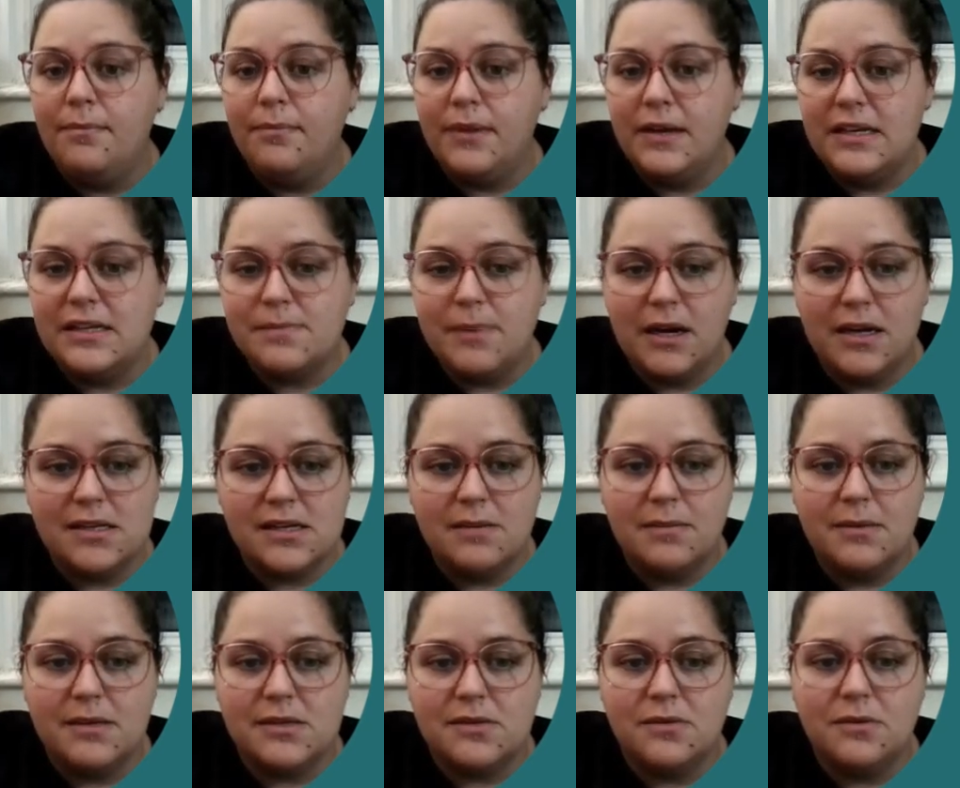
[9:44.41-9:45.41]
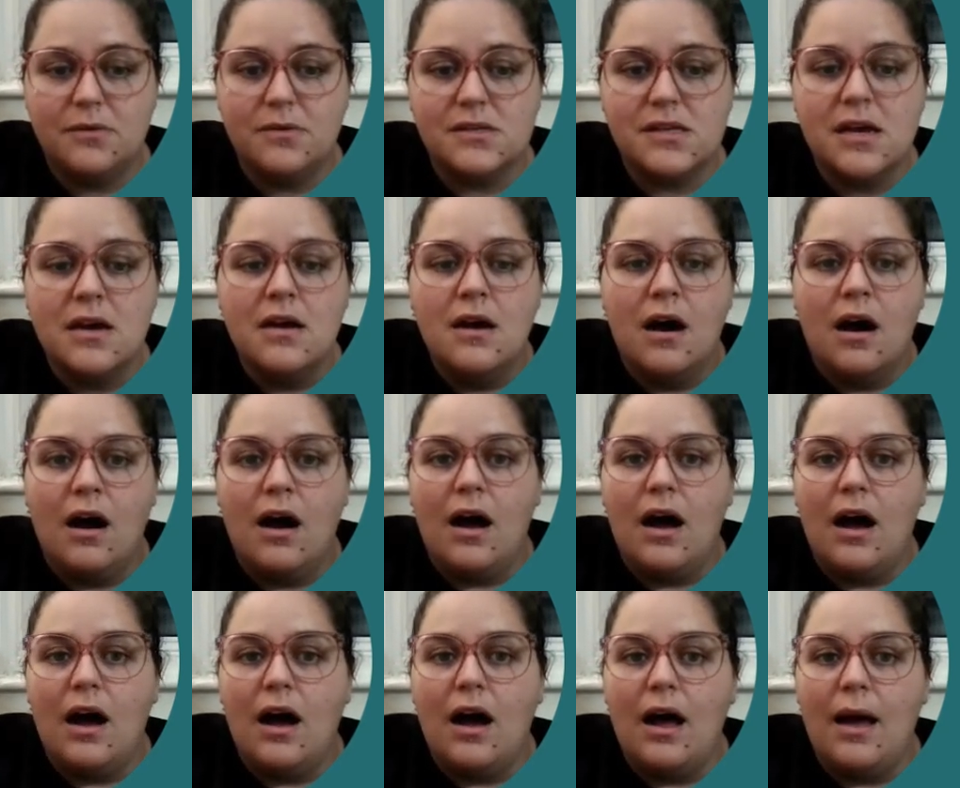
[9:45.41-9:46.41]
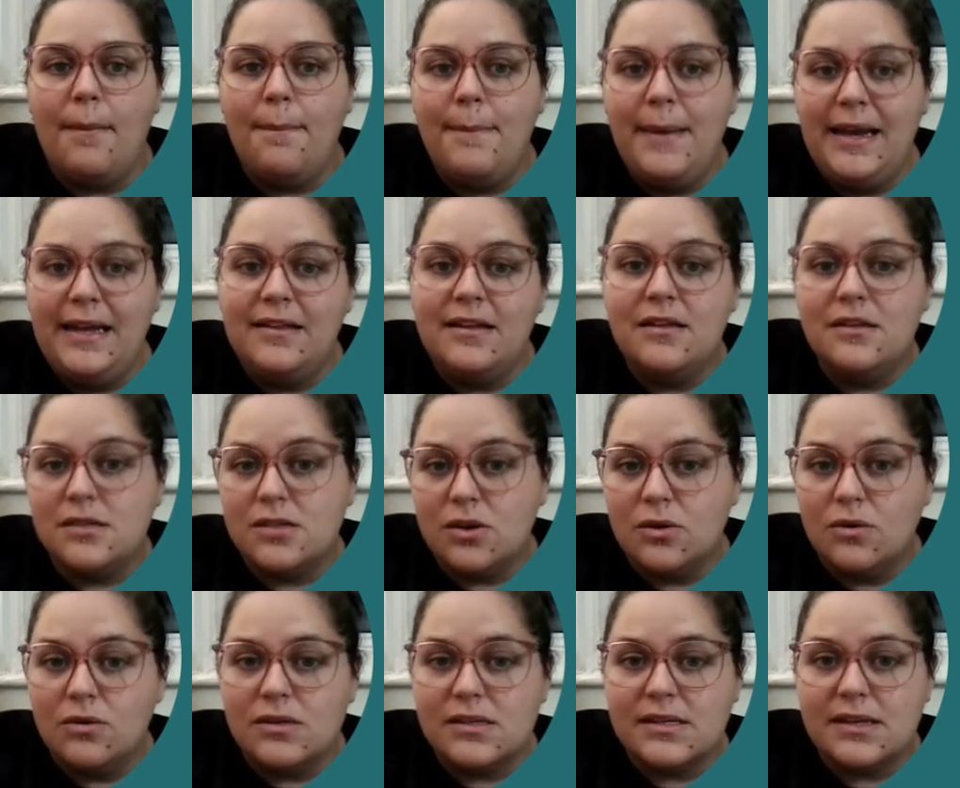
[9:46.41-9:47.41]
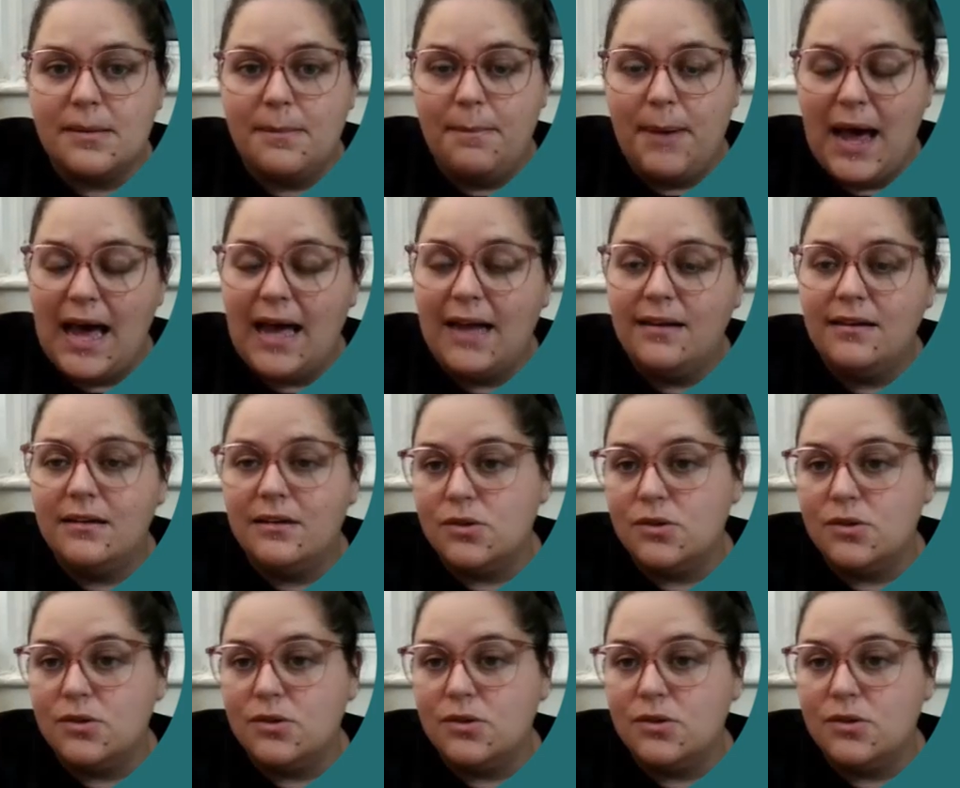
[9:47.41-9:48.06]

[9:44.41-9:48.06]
These basket muzzles mean that the dogs can pant